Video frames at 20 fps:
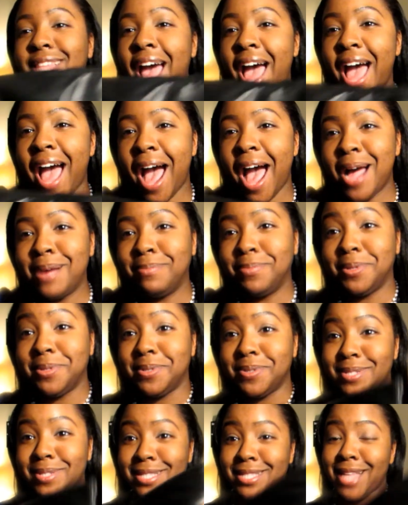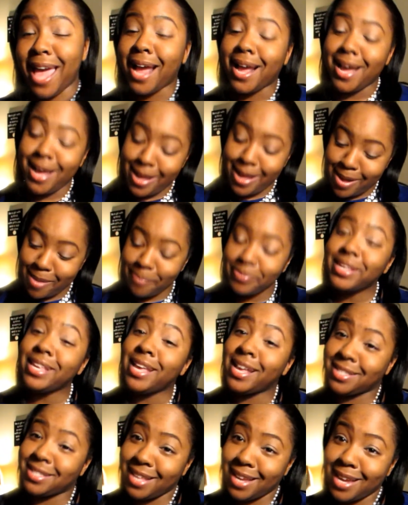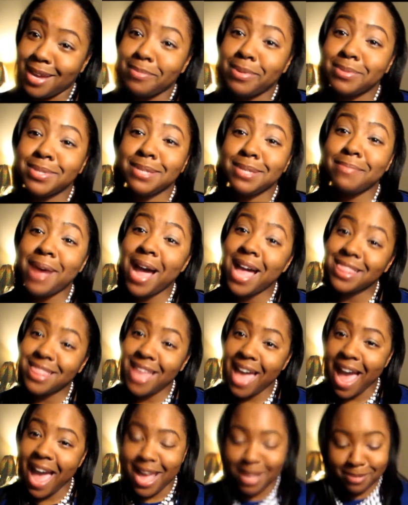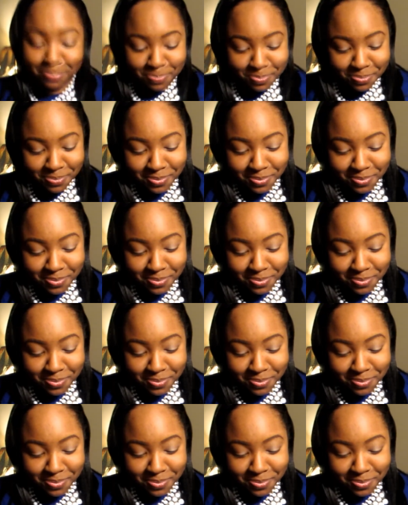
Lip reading: thigh-high boots that come, yes, they come up to my thigh.